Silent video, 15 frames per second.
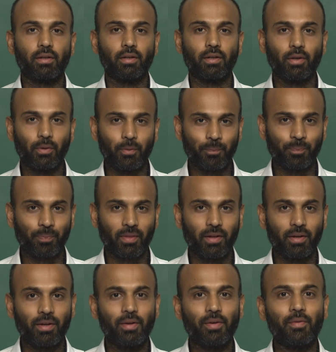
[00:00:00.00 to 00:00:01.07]
Hello,
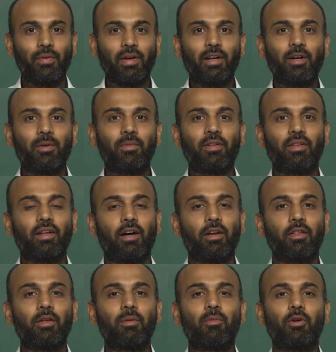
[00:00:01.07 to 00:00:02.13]
welcome to
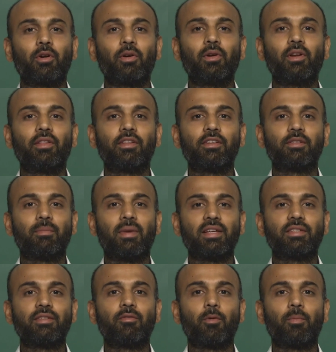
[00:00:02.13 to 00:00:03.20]
another module in this
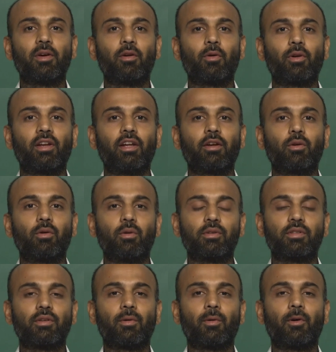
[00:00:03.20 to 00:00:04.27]
massive open online
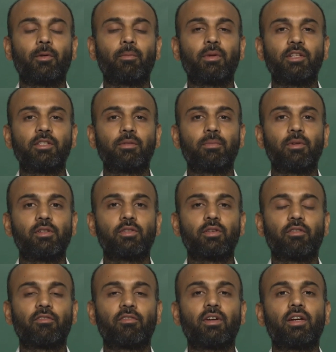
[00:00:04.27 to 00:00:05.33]
course on principles
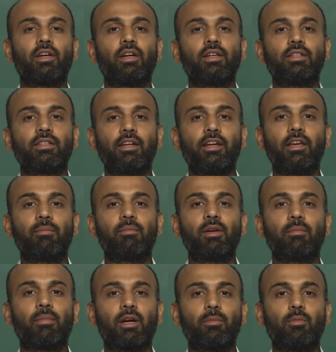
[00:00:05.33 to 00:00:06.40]
of
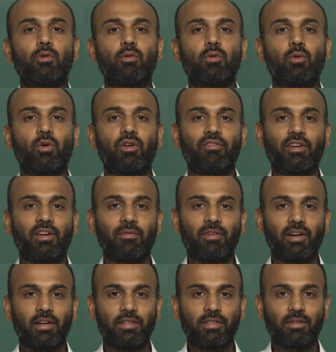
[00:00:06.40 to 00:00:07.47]
CDMA, MIMO, OFDM
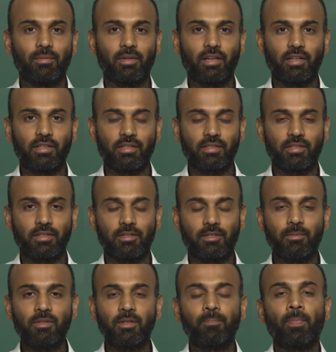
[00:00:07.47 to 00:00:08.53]
wireless communication
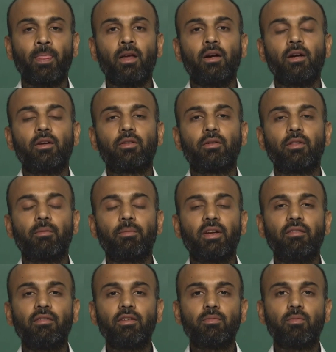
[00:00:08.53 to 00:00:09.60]
systems. So, in the
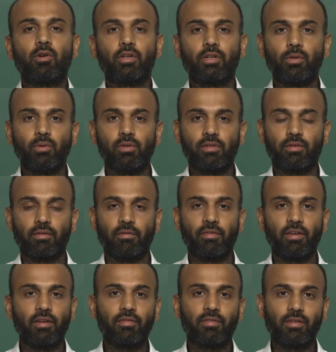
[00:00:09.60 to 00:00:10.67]
previous modules
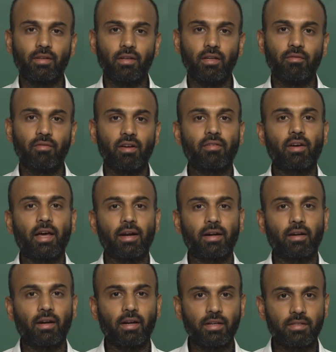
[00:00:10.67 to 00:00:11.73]
we have seen we have
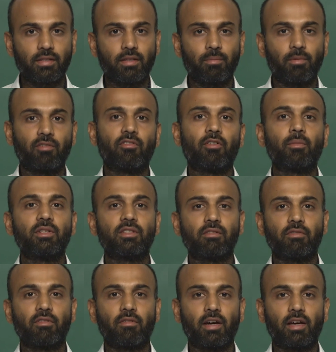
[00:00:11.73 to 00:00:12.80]
characterized the performance
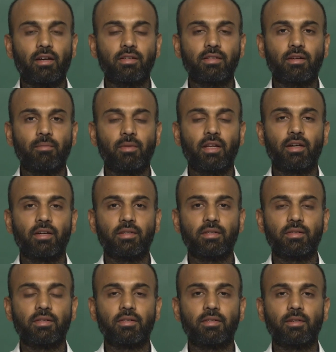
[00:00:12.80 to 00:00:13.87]
of a wireless
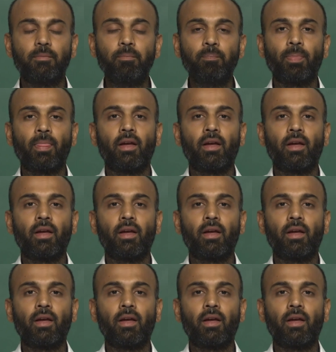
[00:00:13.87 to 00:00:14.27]
communication system